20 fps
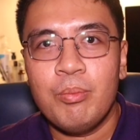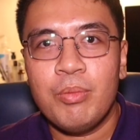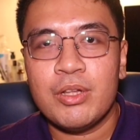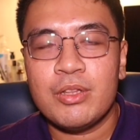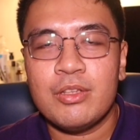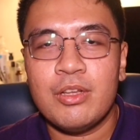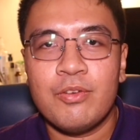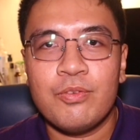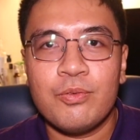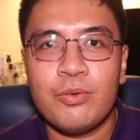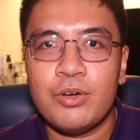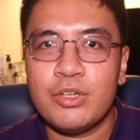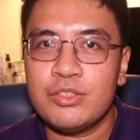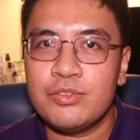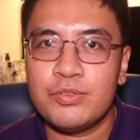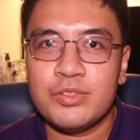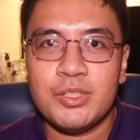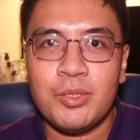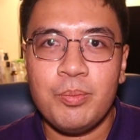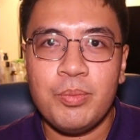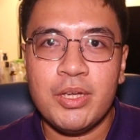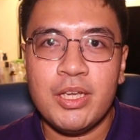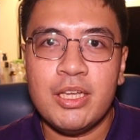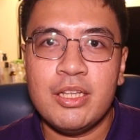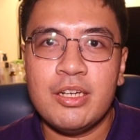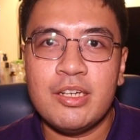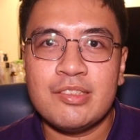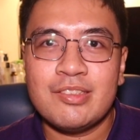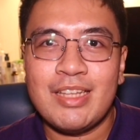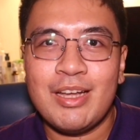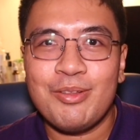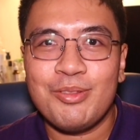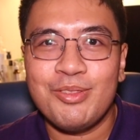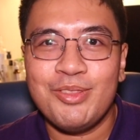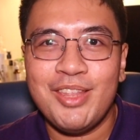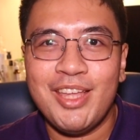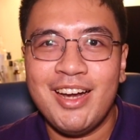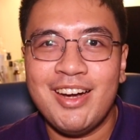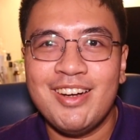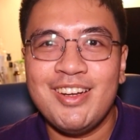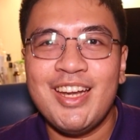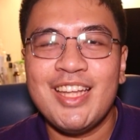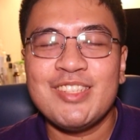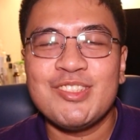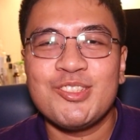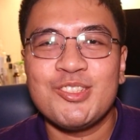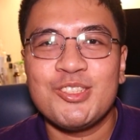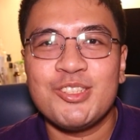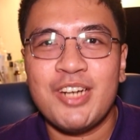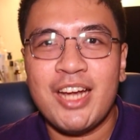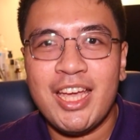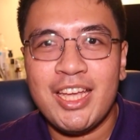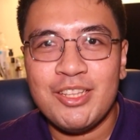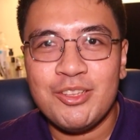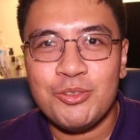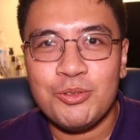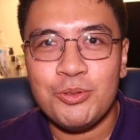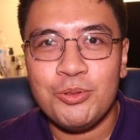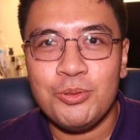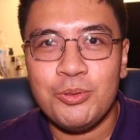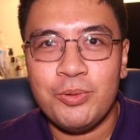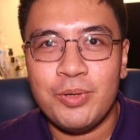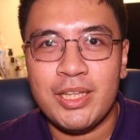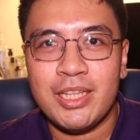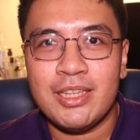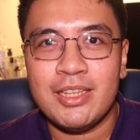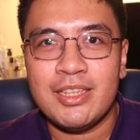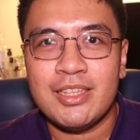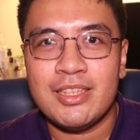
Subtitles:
But of course, for the beginners out there, let's try to do it.